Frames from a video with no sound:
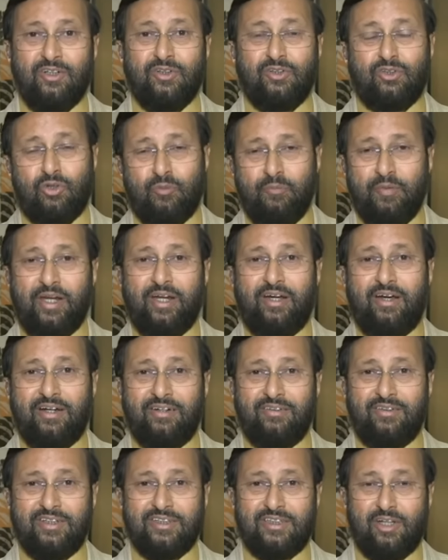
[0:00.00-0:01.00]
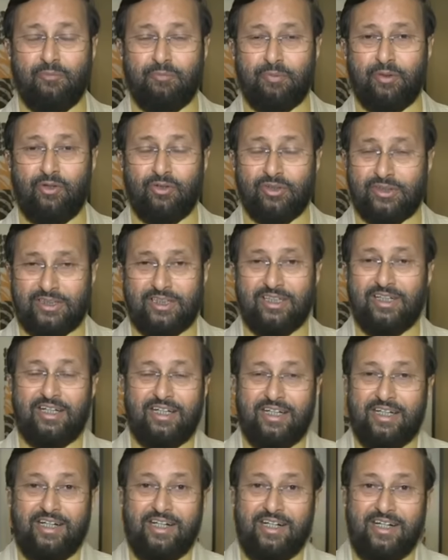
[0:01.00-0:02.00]
So many countries are picking. See,
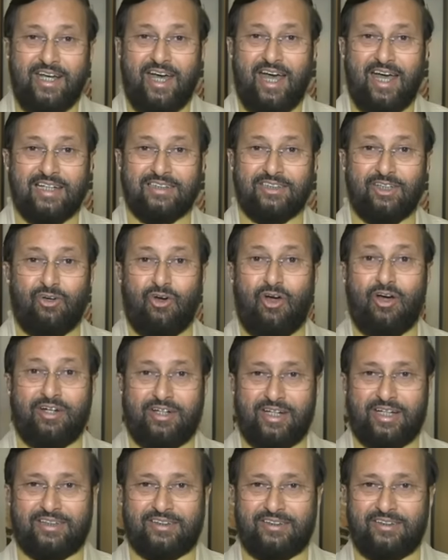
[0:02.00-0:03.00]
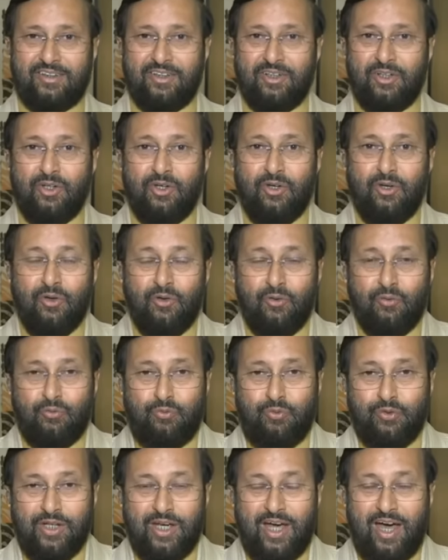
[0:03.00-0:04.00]
India has a context.
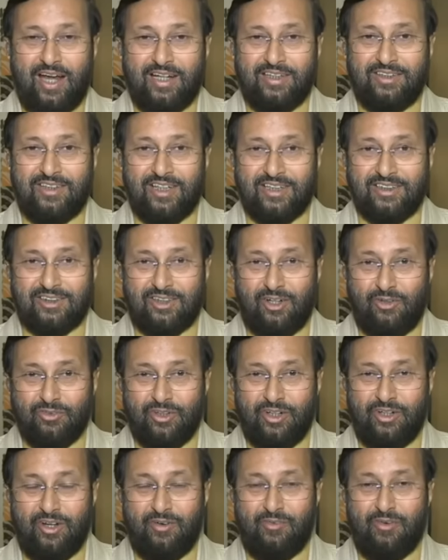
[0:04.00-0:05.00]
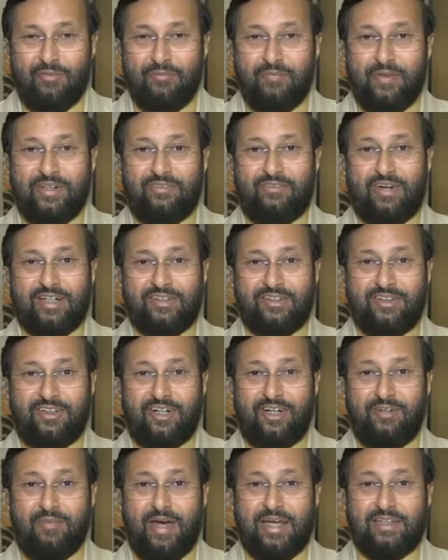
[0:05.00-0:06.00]
We are just on the development
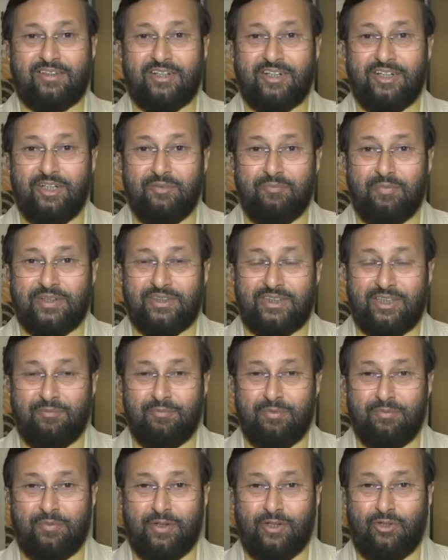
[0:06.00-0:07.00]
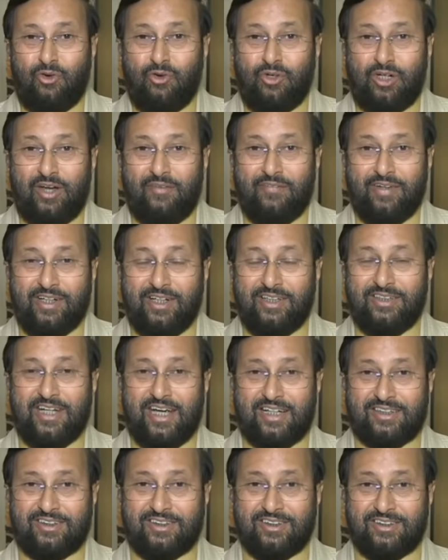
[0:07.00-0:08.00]
trajectory. My 30% people don't have energy
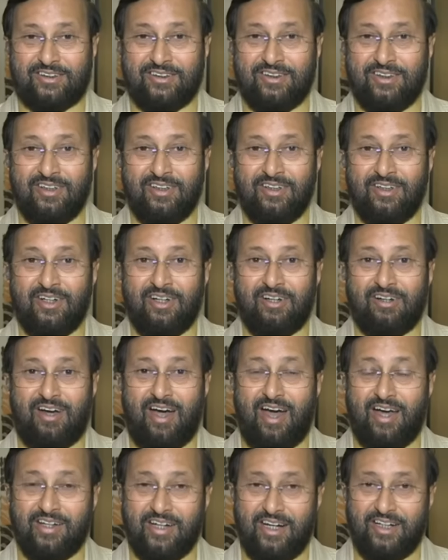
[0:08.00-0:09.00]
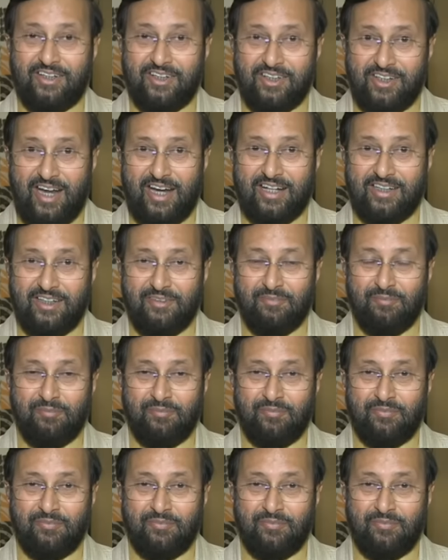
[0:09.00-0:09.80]
access. Can I deny them?